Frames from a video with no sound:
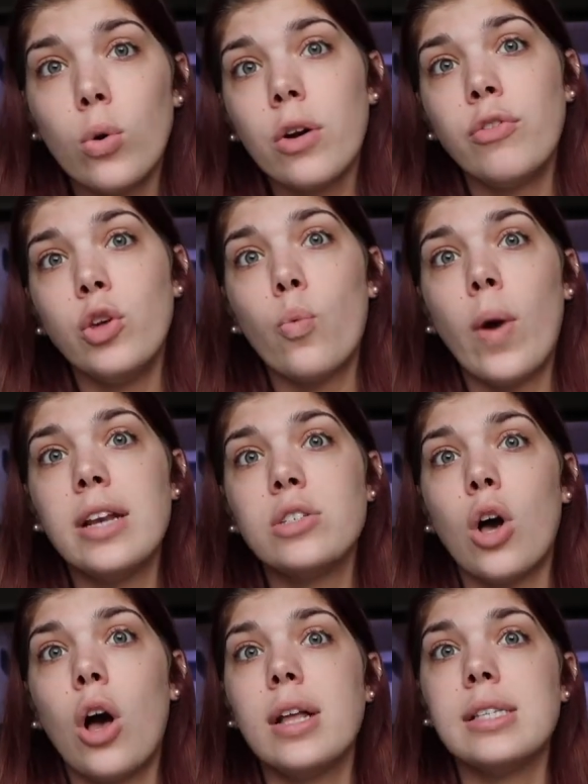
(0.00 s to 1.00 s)
or if you
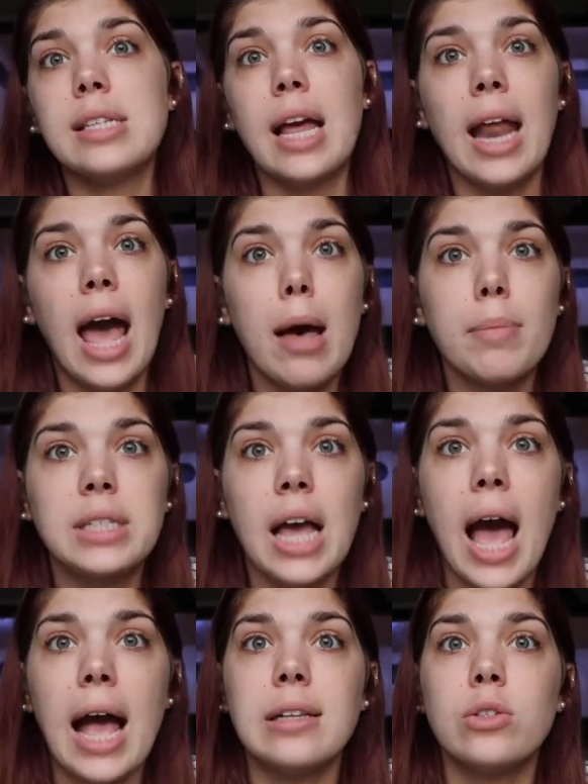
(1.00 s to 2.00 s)
went on Zen
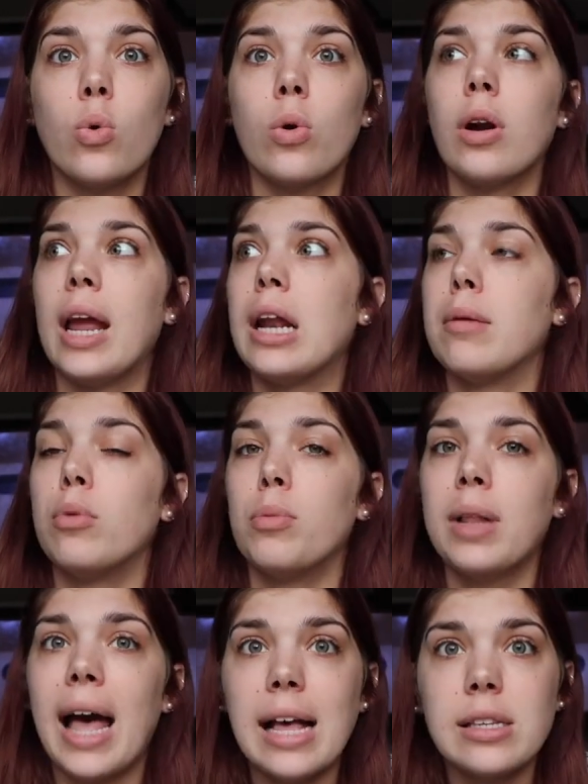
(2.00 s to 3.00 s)
Habitats or Animal
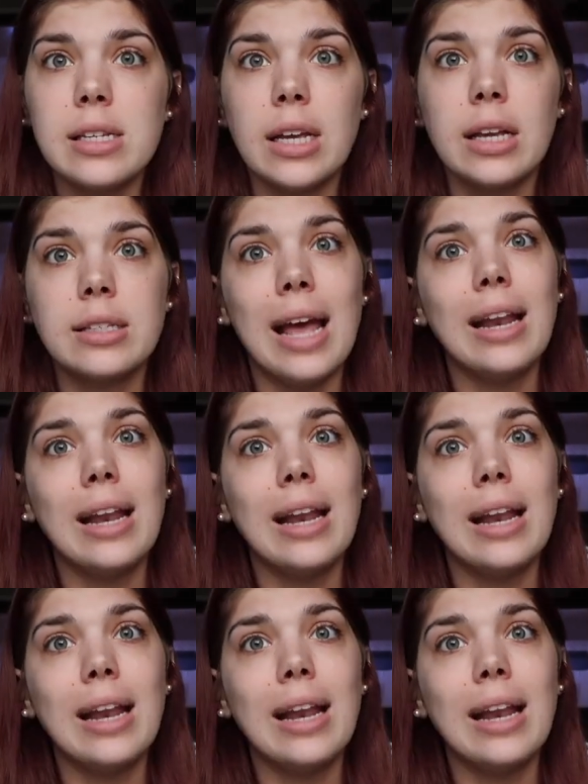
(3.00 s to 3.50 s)
Plastics,